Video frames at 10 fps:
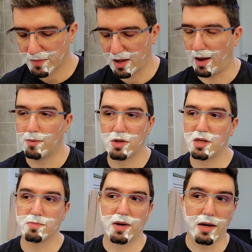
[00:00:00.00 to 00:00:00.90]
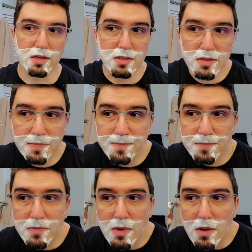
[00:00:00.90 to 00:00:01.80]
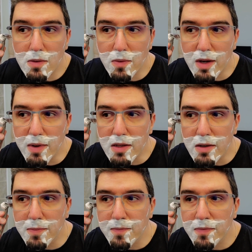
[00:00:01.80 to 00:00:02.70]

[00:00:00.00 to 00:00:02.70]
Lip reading: Yeah, with this blade is way better.